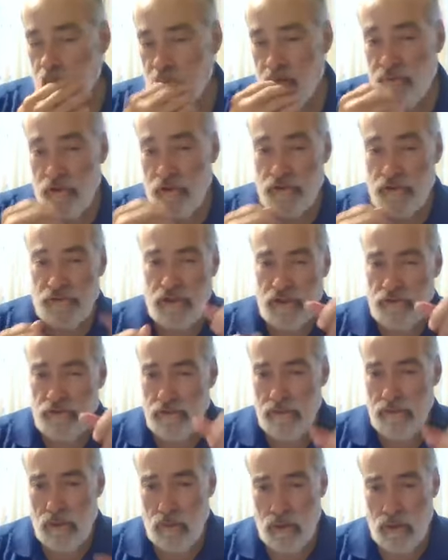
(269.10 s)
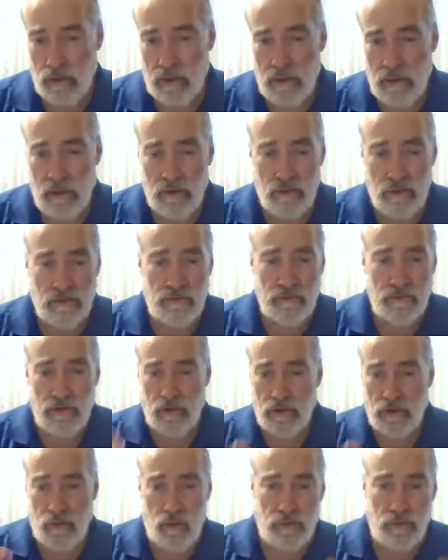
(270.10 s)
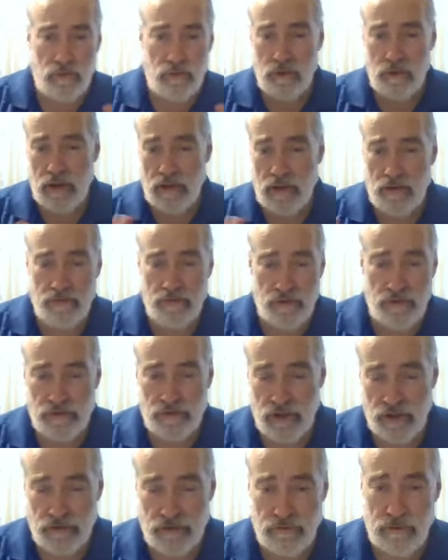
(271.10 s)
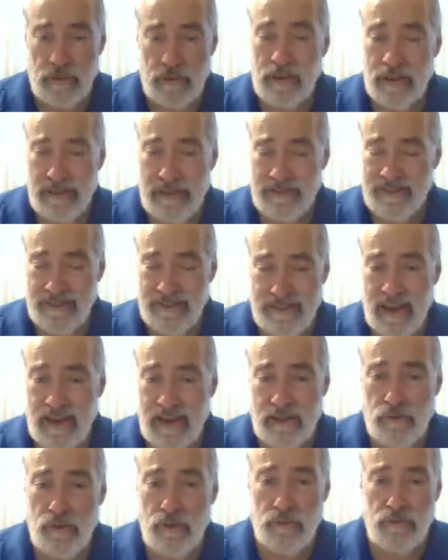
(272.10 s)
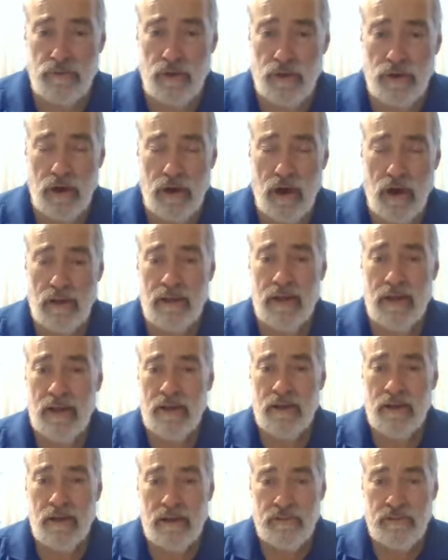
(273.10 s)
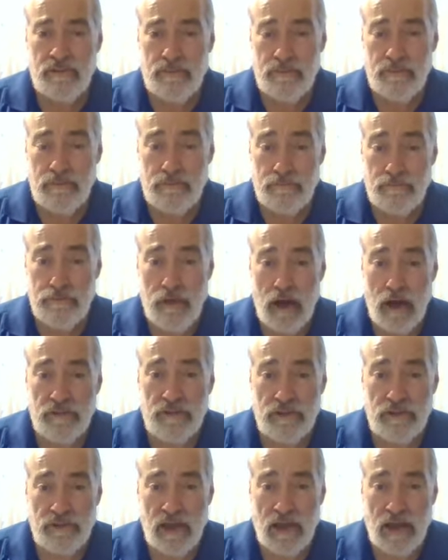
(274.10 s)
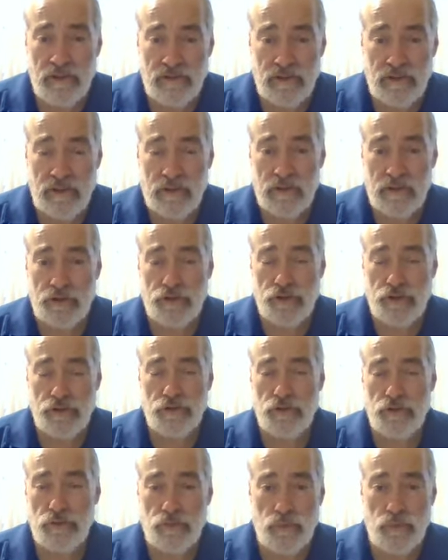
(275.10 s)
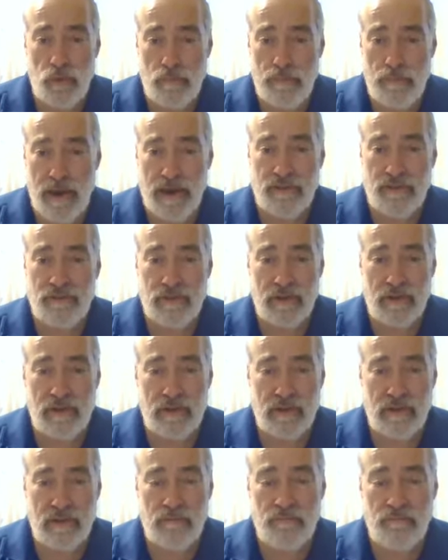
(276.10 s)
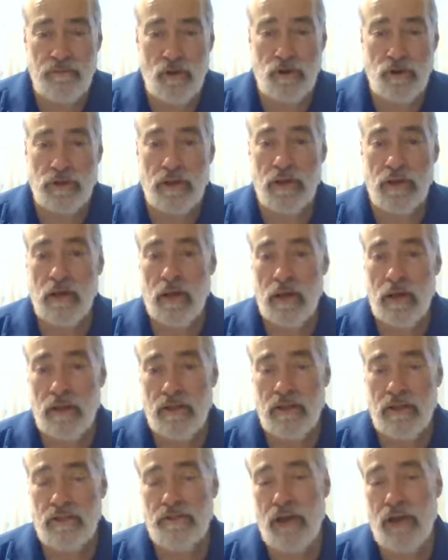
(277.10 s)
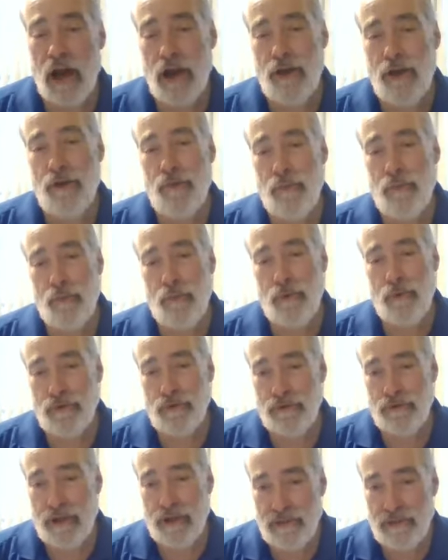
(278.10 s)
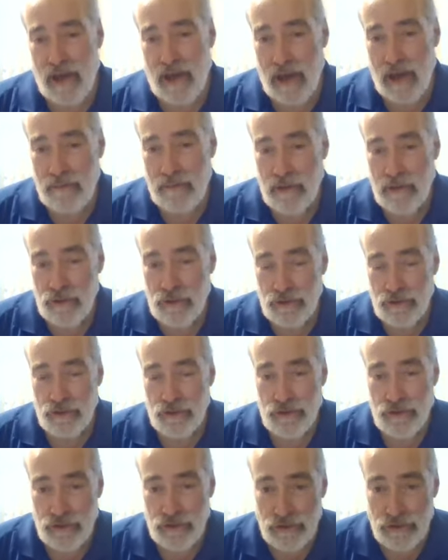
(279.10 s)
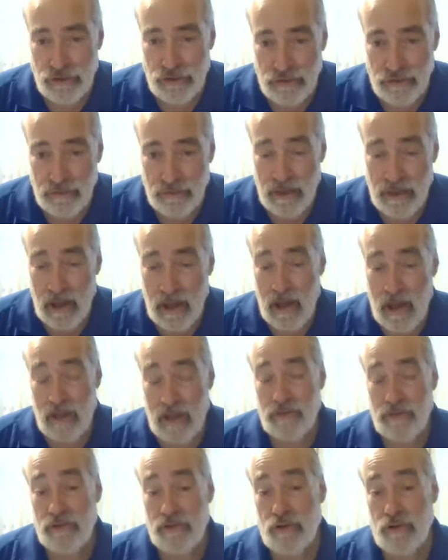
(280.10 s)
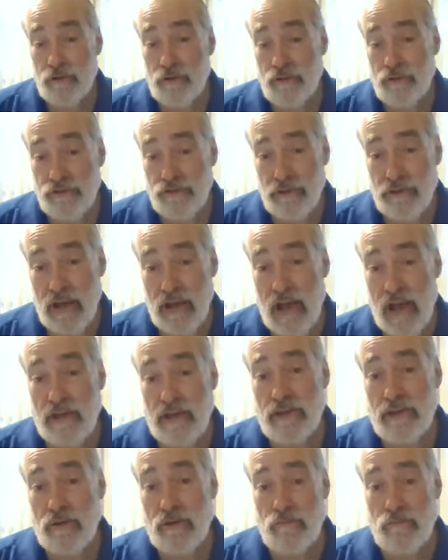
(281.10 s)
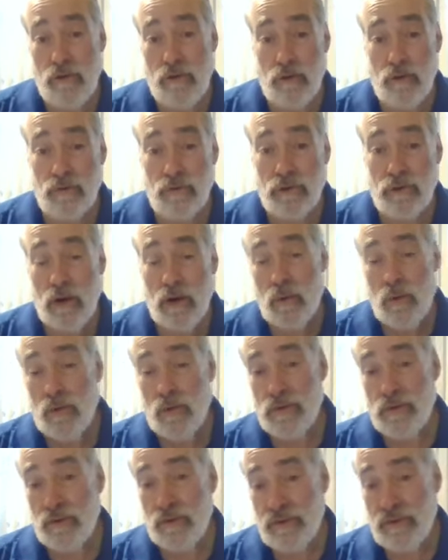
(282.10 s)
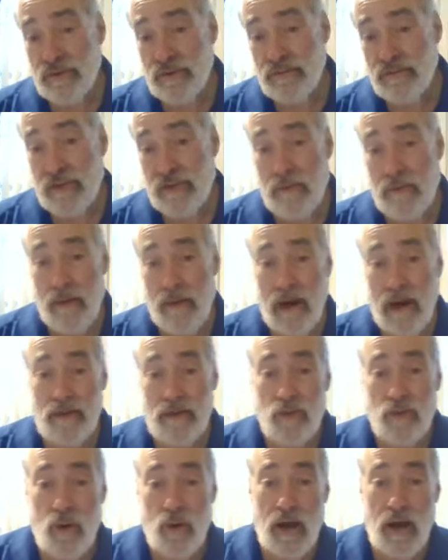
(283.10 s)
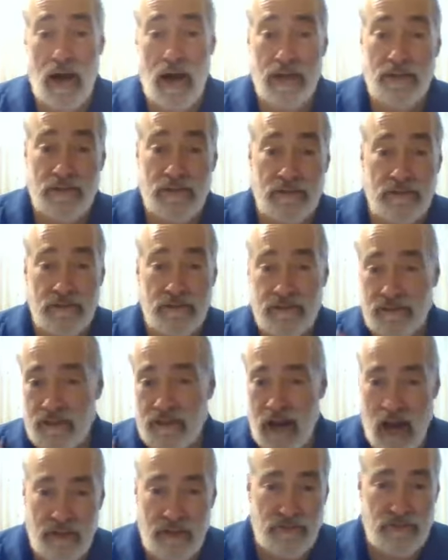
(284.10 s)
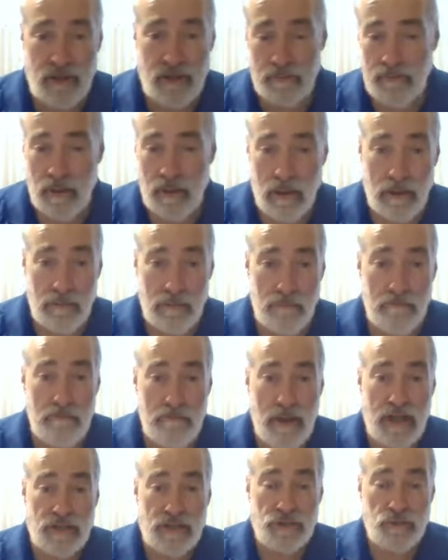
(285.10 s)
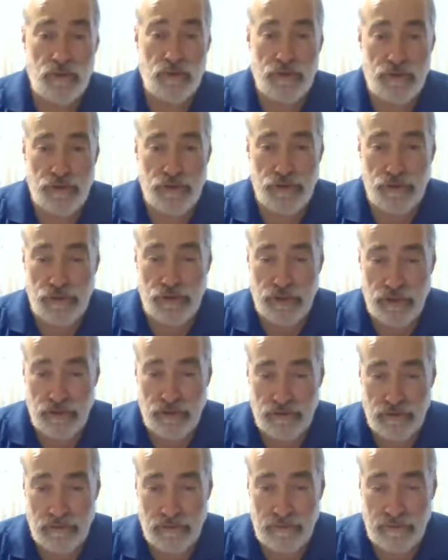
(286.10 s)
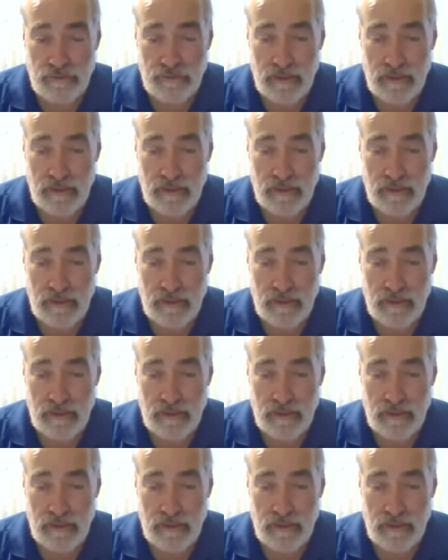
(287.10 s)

First century, by the way. Those of you who don't know what was going on in the first century, it's exactly what was going on proselytizing Jews were basically converting the entire world of that time to Judaism until Christianity arose, which was a semi Noahide concept meshed with Judaism.